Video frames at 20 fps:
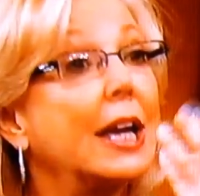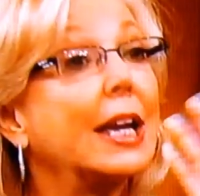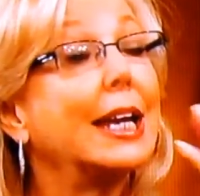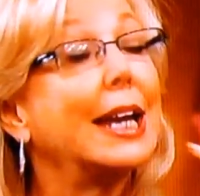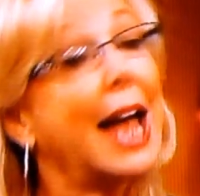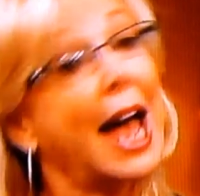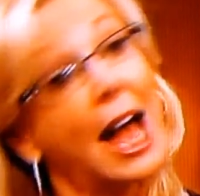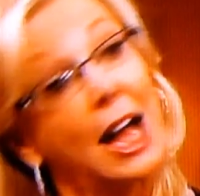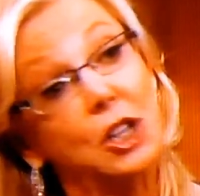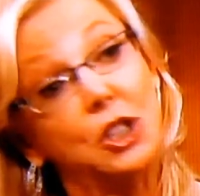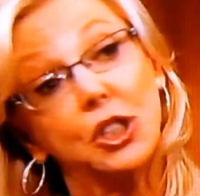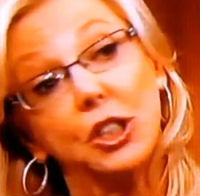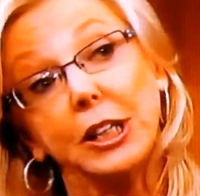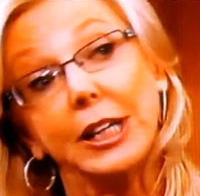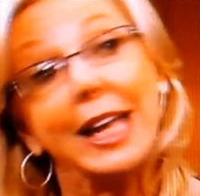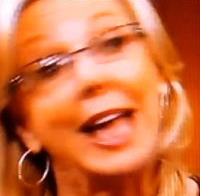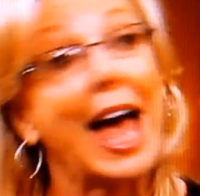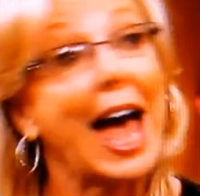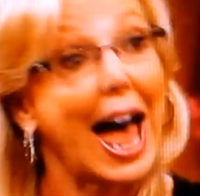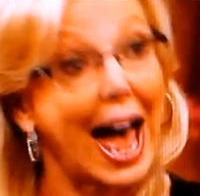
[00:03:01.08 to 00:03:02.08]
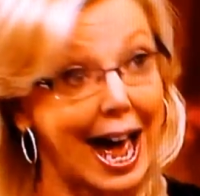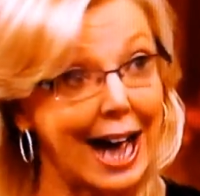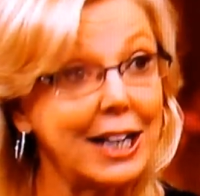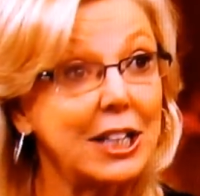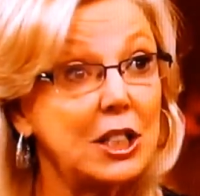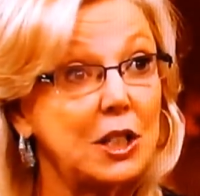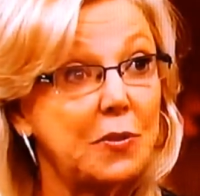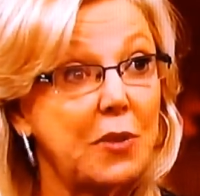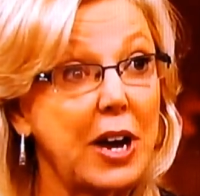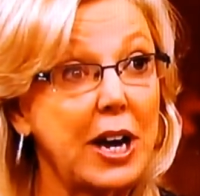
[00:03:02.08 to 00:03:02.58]
can actually
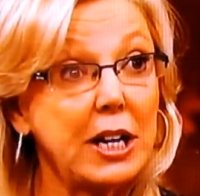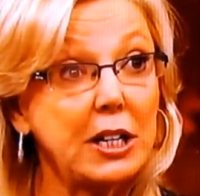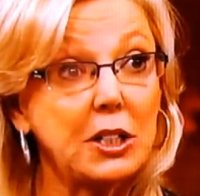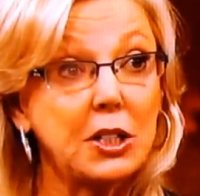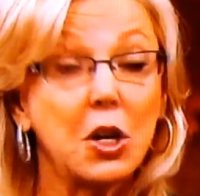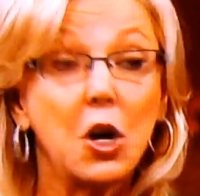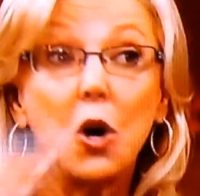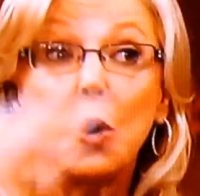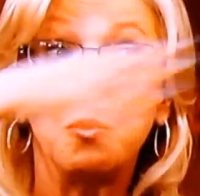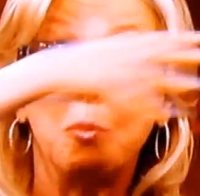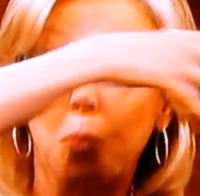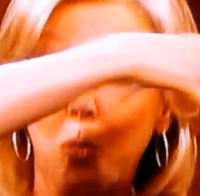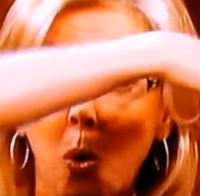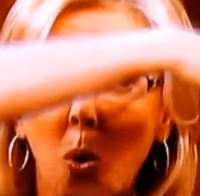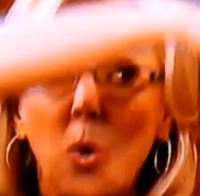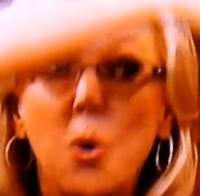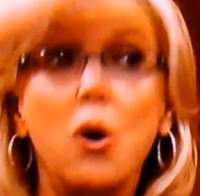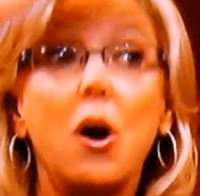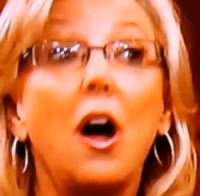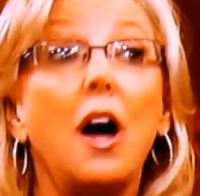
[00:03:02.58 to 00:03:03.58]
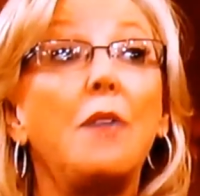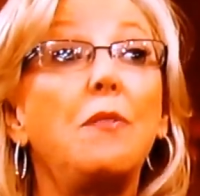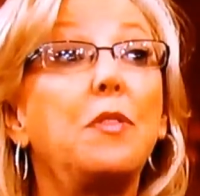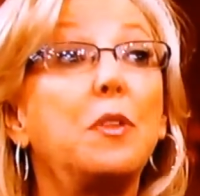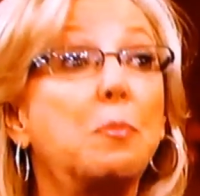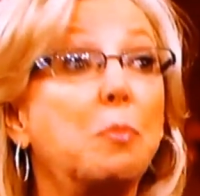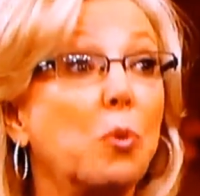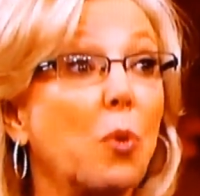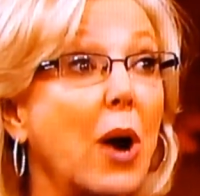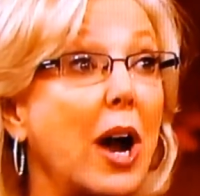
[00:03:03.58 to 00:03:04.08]
activate more of the
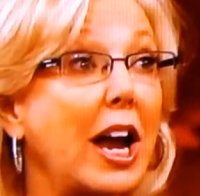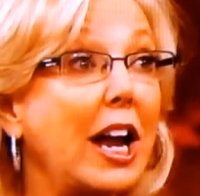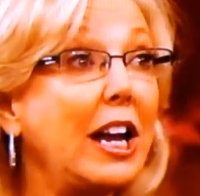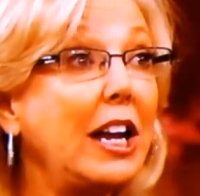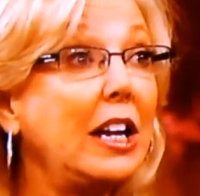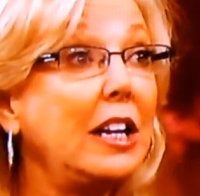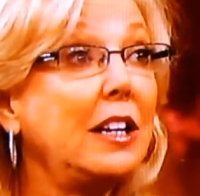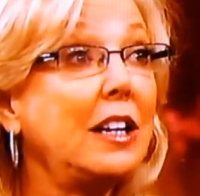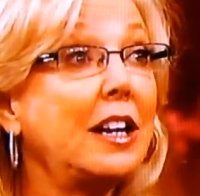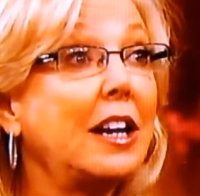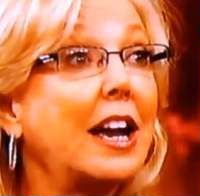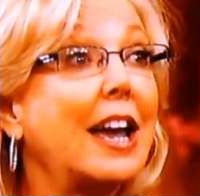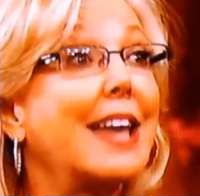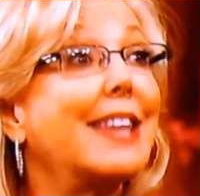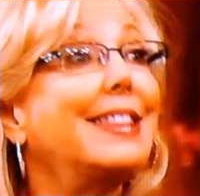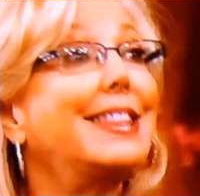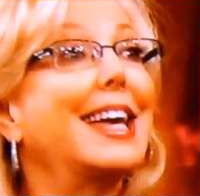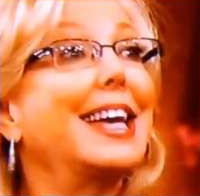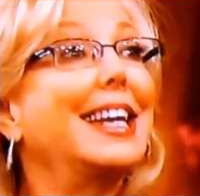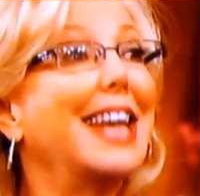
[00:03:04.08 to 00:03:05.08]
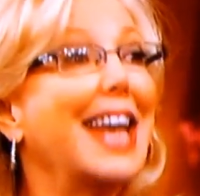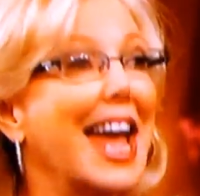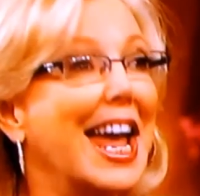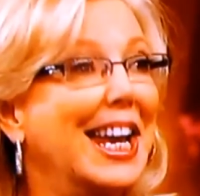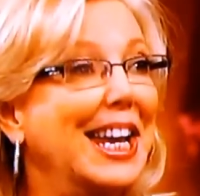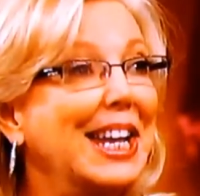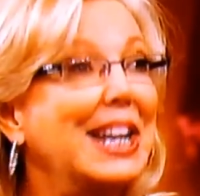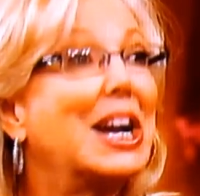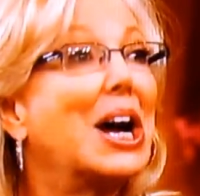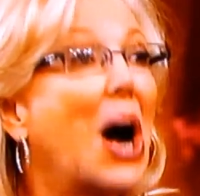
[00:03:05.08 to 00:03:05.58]
brain than
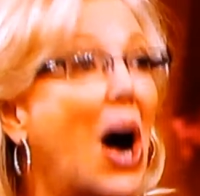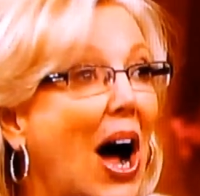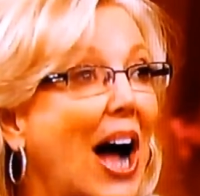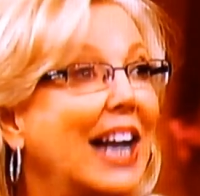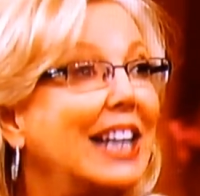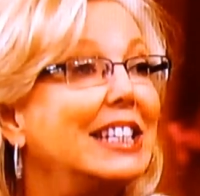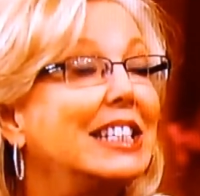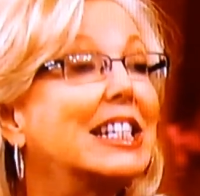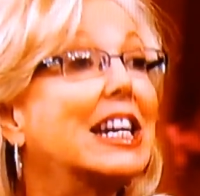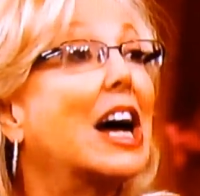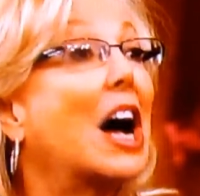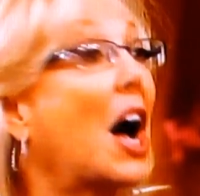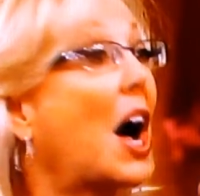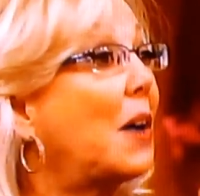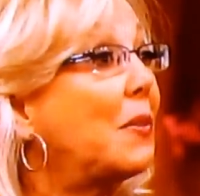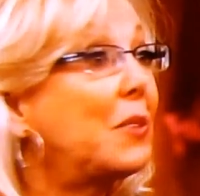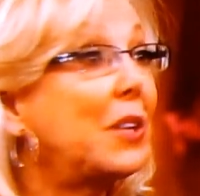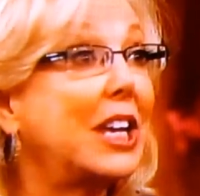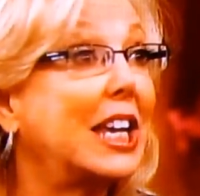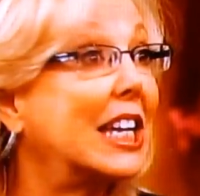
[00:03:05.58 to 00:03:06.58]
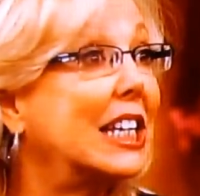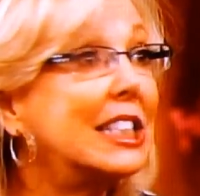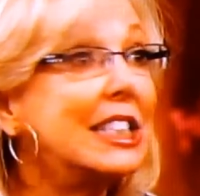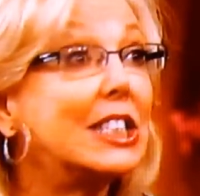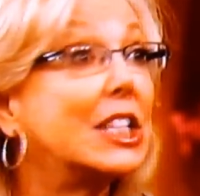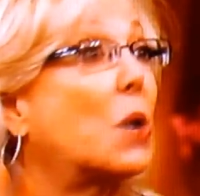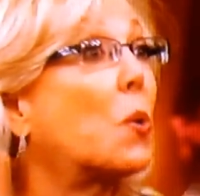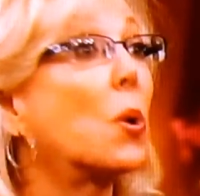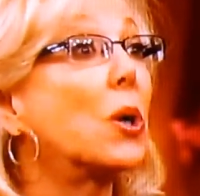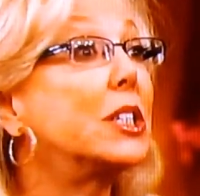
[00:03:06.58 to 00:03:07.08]
any kind of kiss
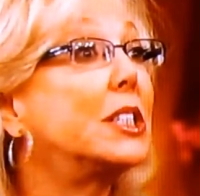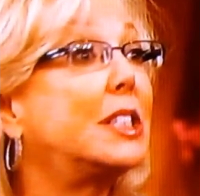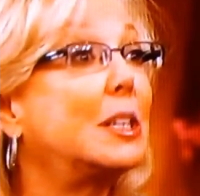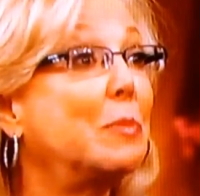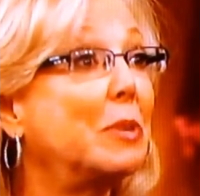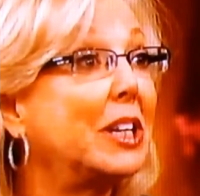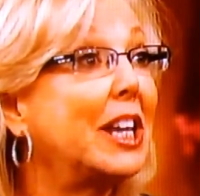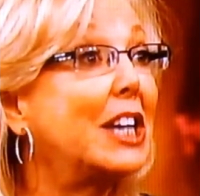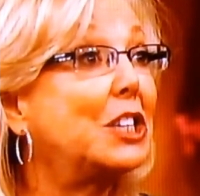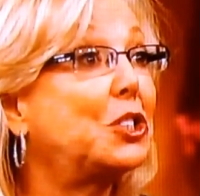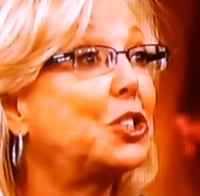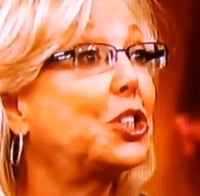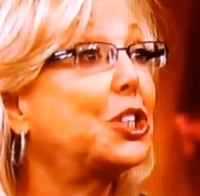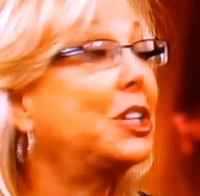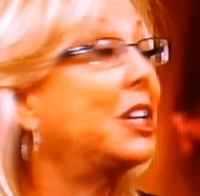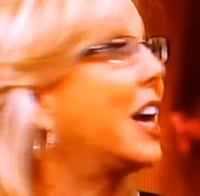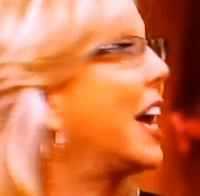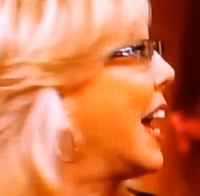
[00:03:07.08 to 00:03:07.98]
or stimulation